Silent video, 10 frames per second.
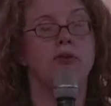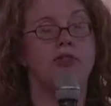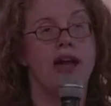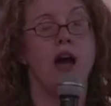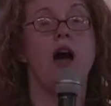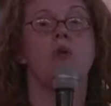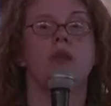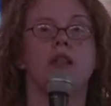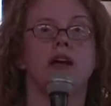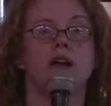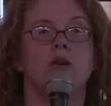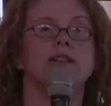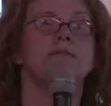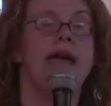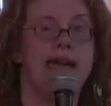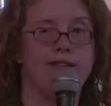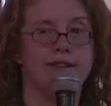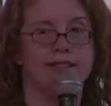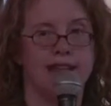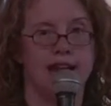say, oh, well, it's
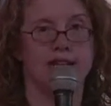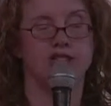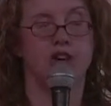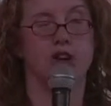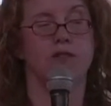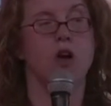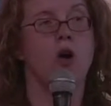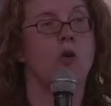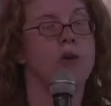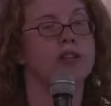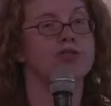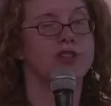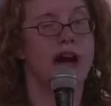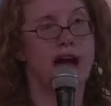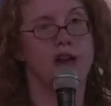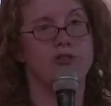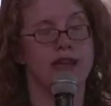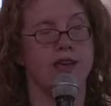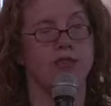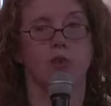parents that I serve, or it's
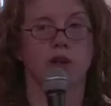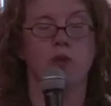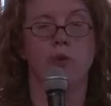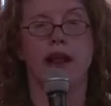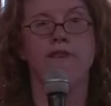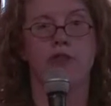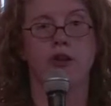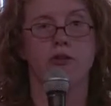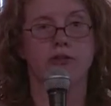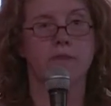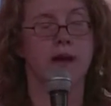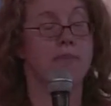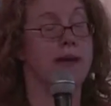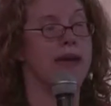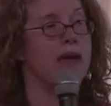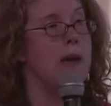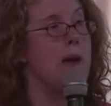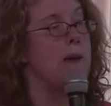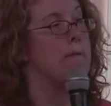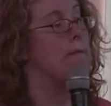retirees, or whatever their theme might be.
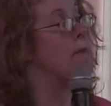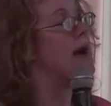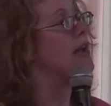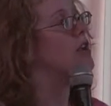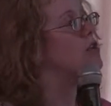But